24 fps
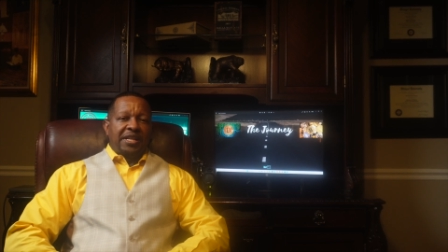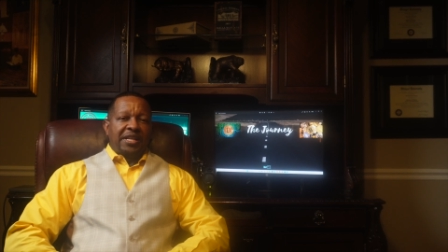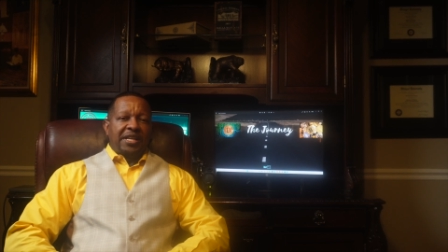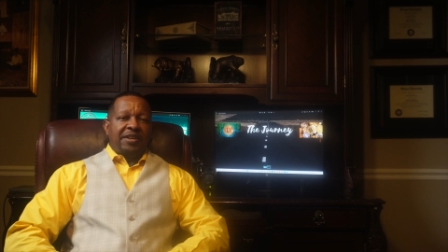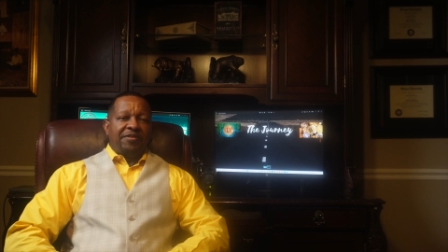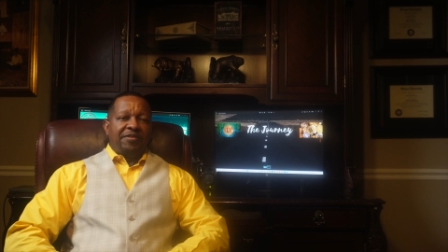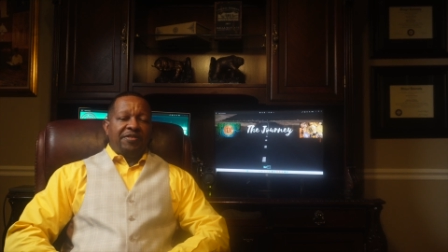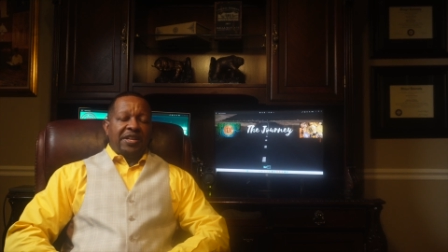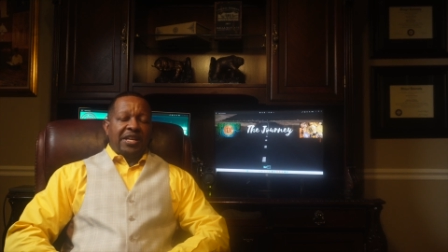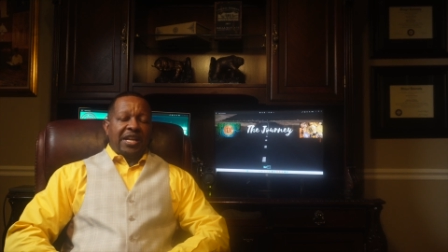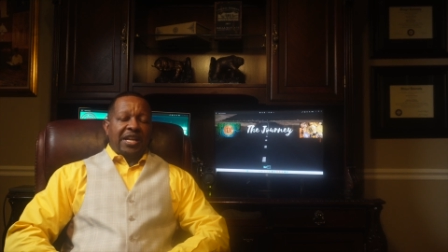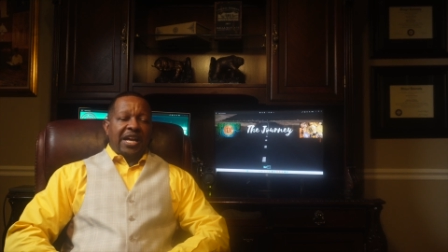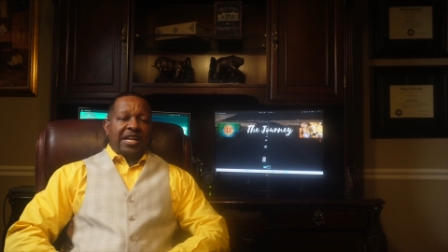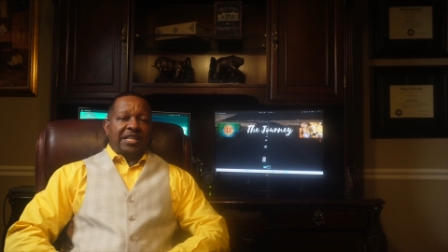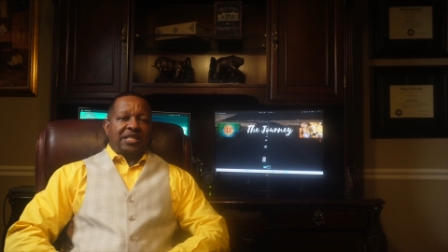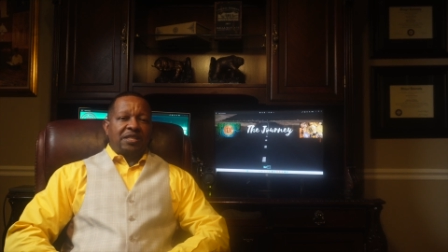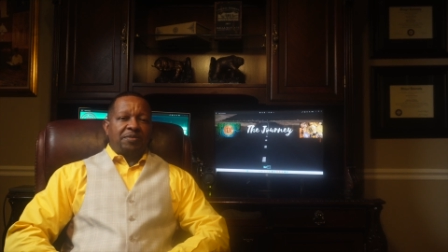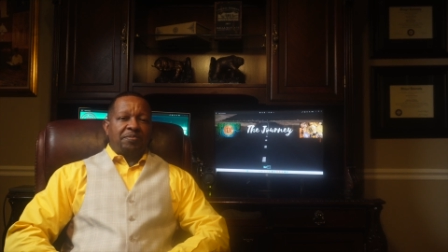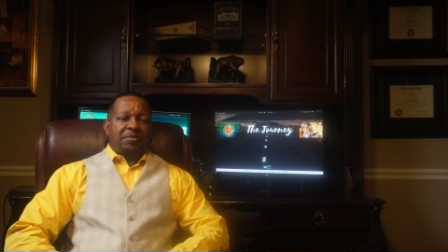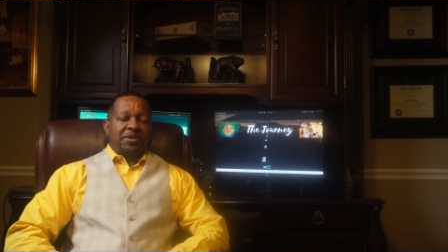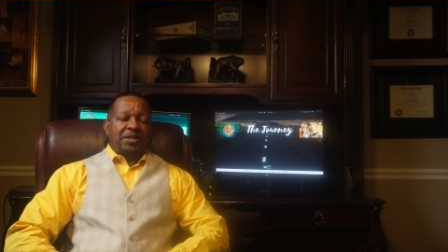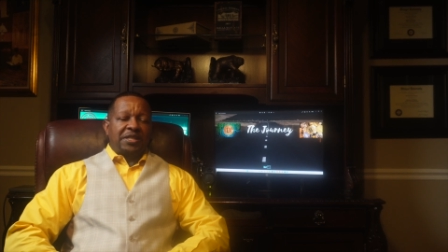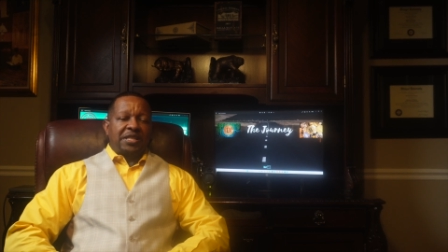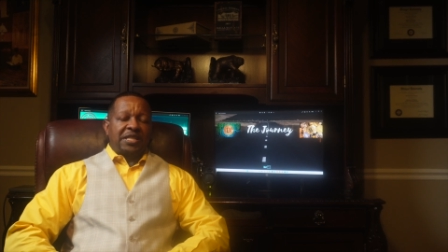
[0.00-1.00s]
If you'd like to
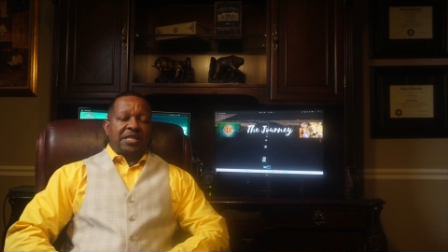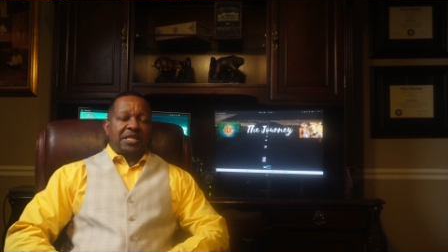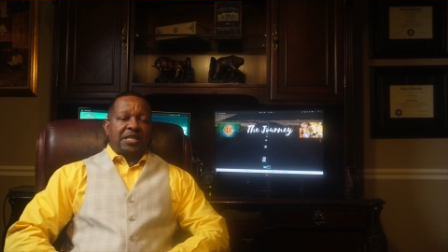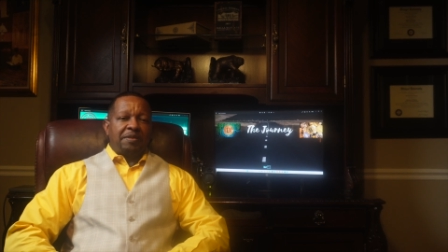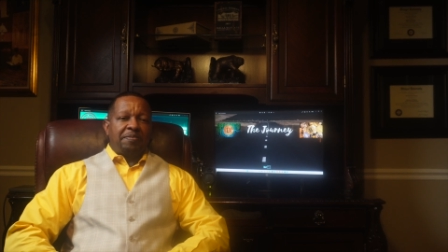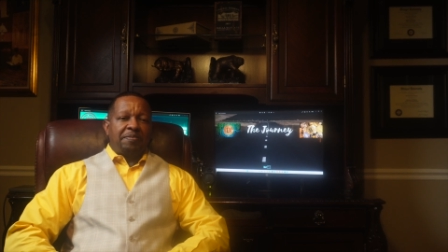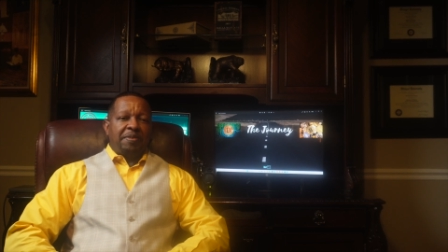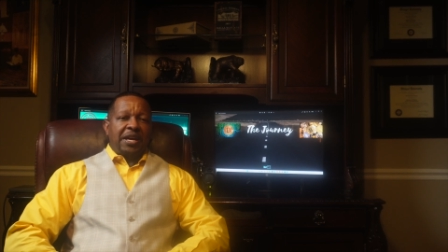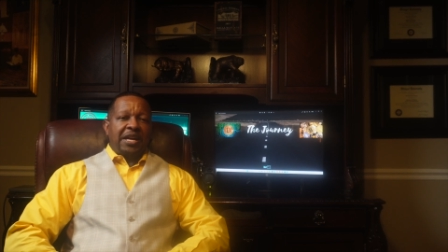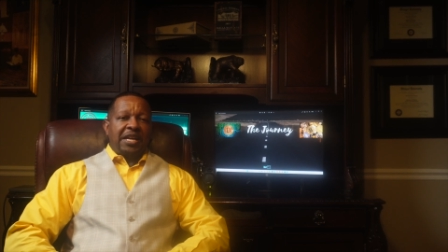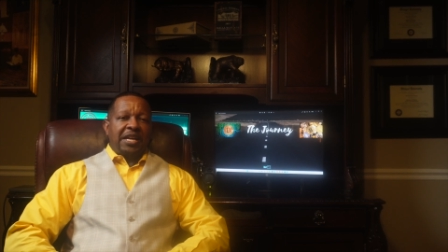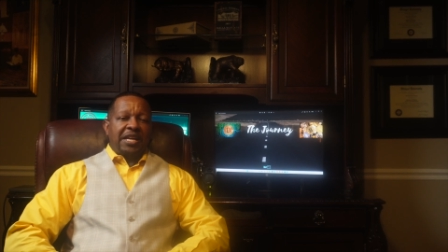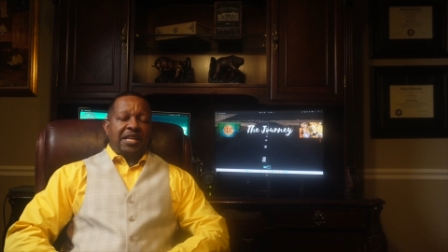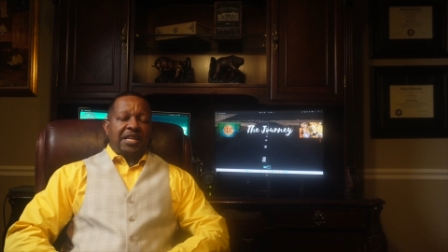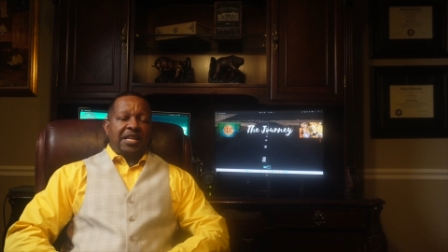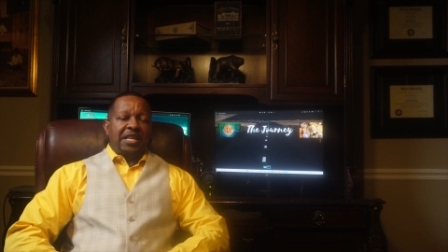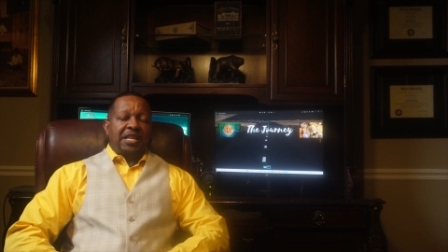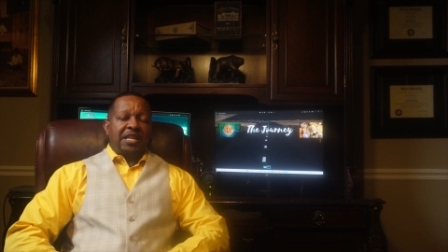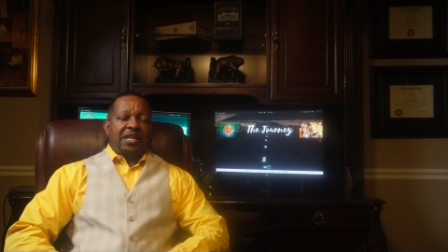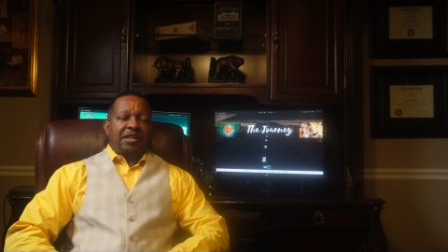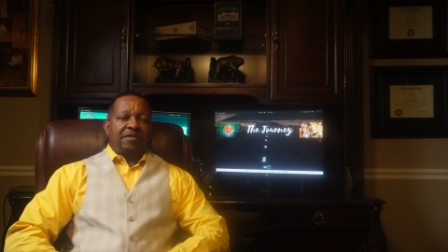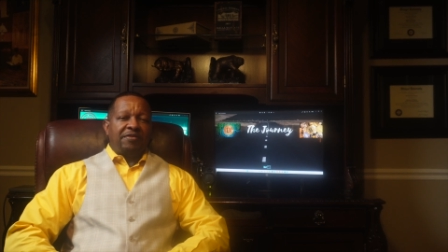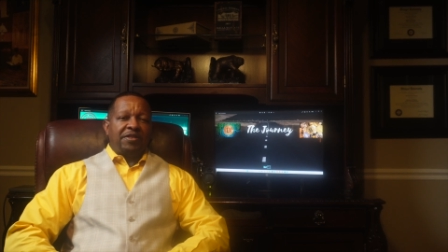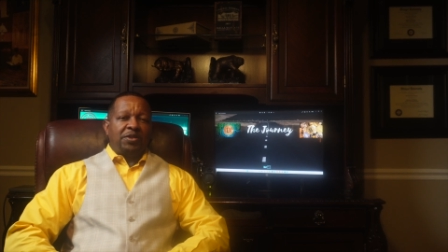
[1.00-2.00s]
participate in
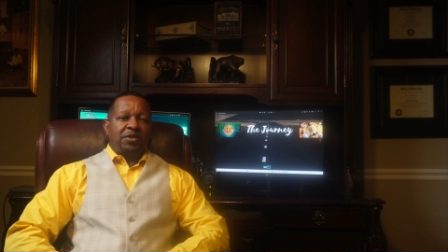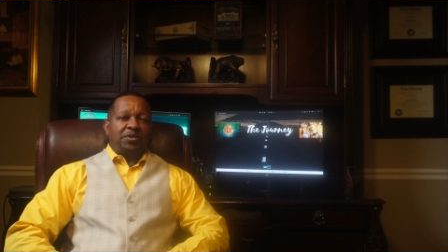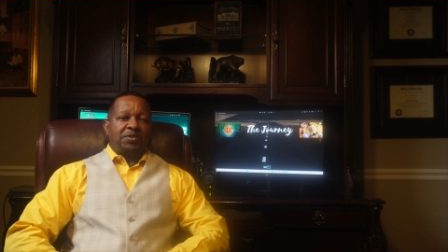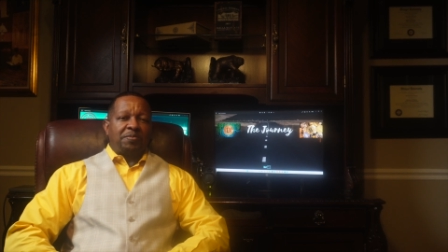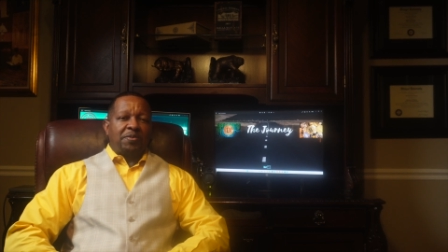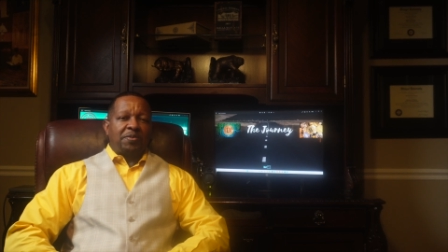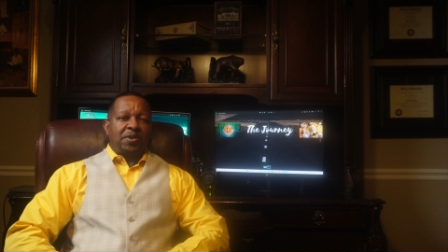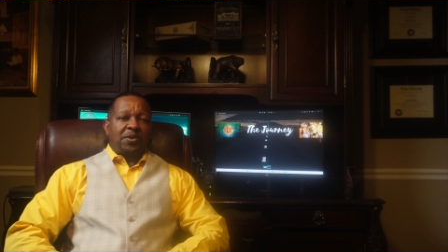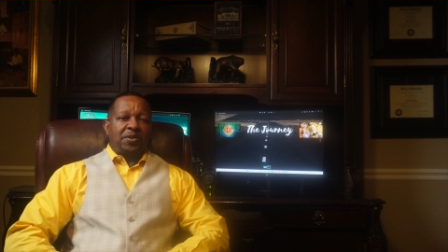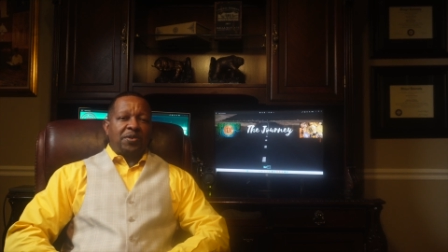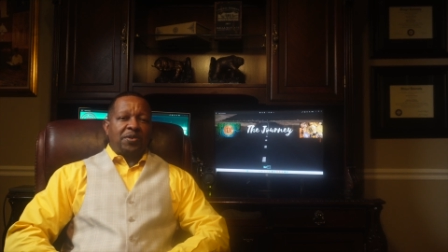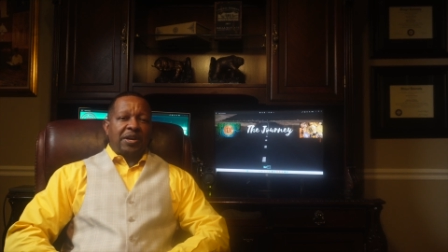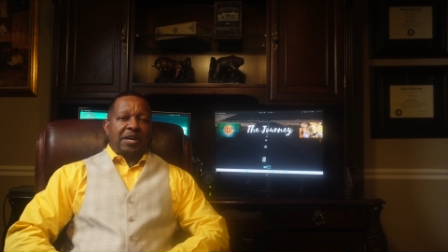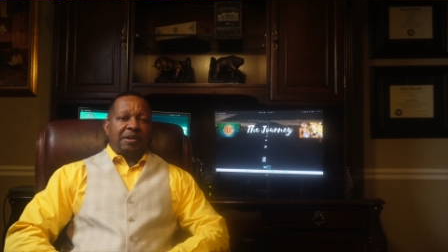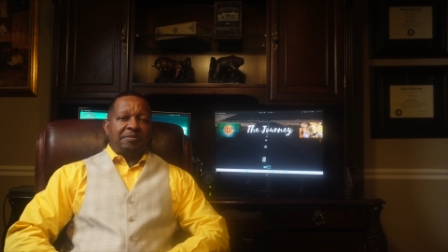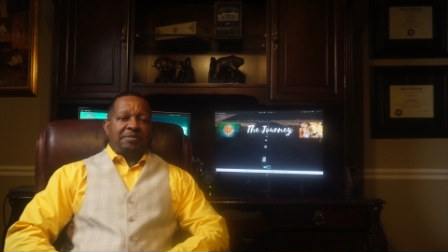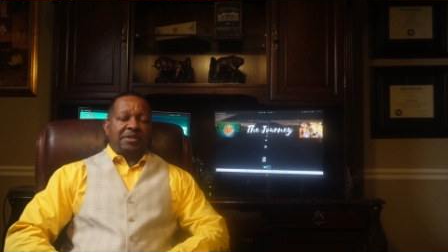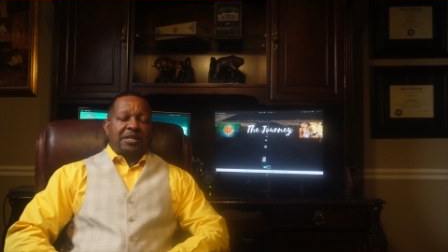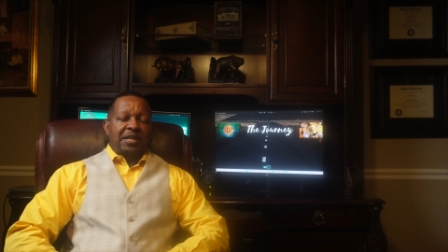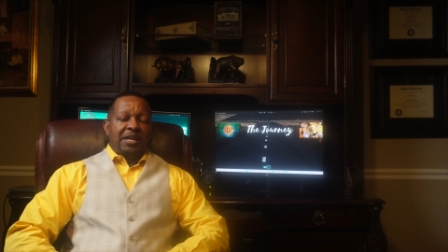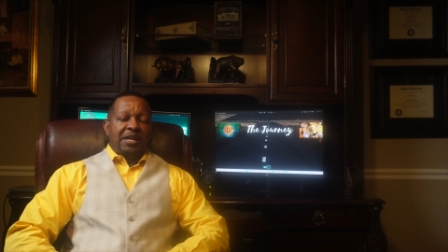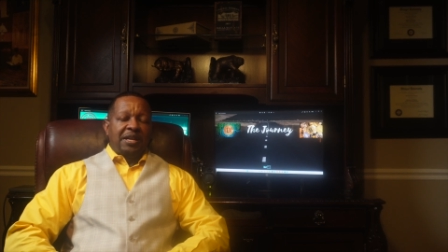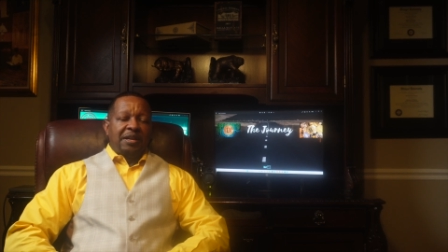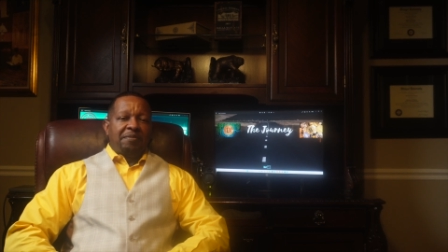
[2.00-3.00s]
any of those programs,